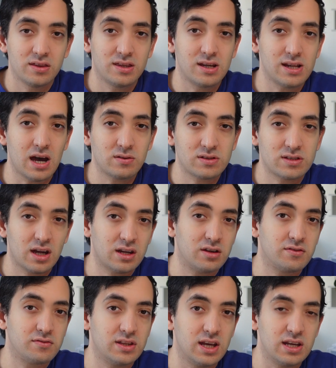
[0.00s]
The downside
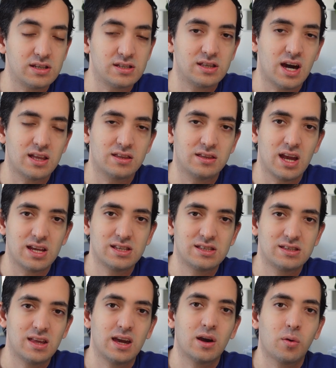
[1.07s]
of these is that they
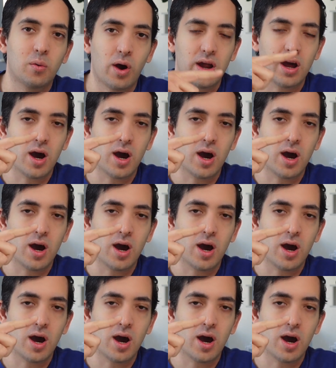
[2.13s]
stick quite